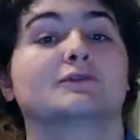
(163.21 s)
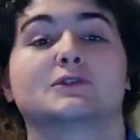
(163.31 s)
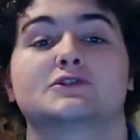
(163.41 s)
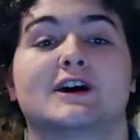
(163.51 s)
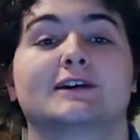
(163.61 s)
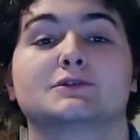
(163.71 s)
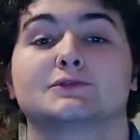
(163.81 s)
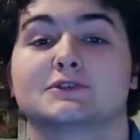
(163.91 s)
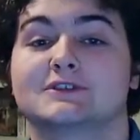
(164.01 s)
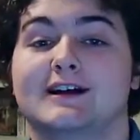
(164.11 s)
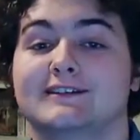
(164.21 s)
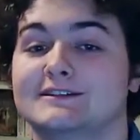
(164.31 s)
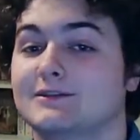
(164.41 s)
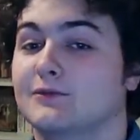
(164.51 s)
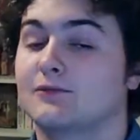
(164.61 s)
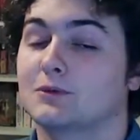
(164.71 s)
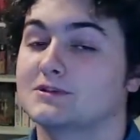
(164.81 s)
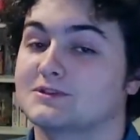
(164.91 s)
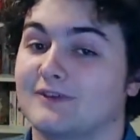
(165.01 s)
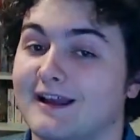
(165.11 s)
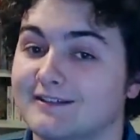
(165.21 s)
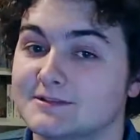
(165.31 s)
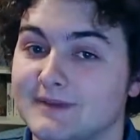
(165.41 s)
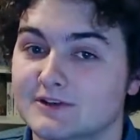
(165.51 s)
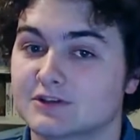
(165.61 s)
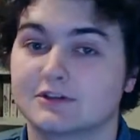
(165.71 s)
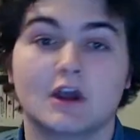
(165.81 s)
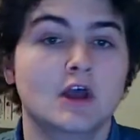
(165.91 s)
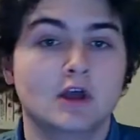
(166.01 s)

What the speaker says: for Shadows for Silence in the Forests of Hell is mentioned,